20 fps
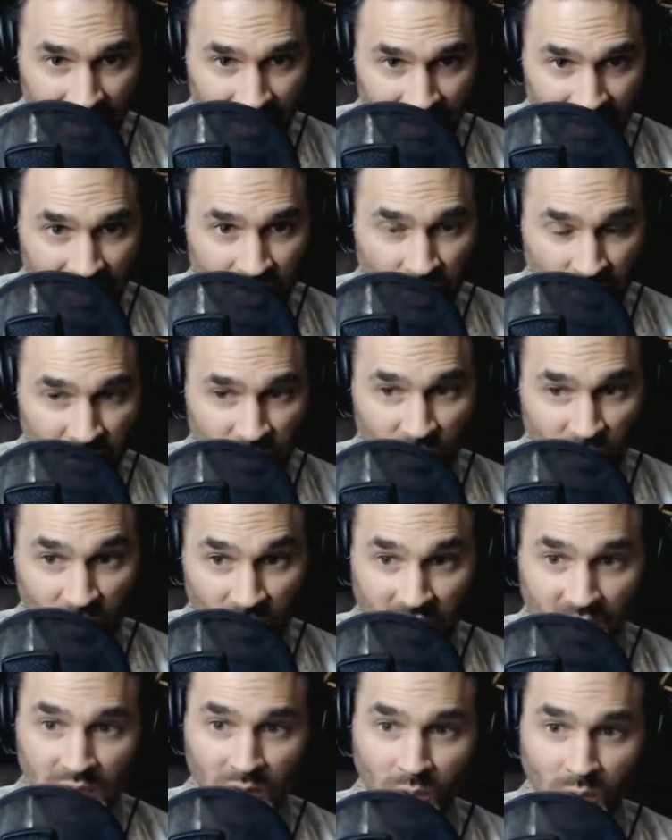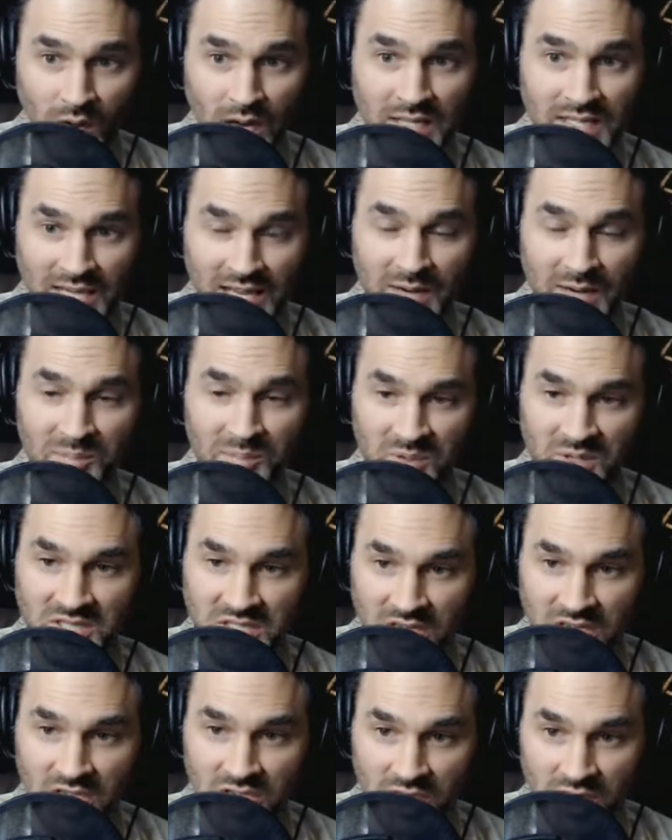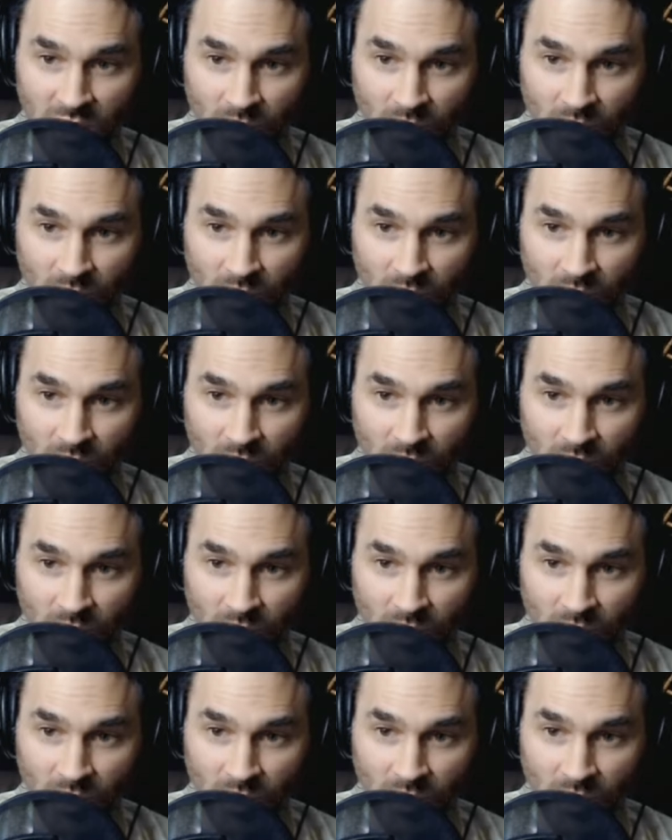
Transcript: So if you really want to get precision,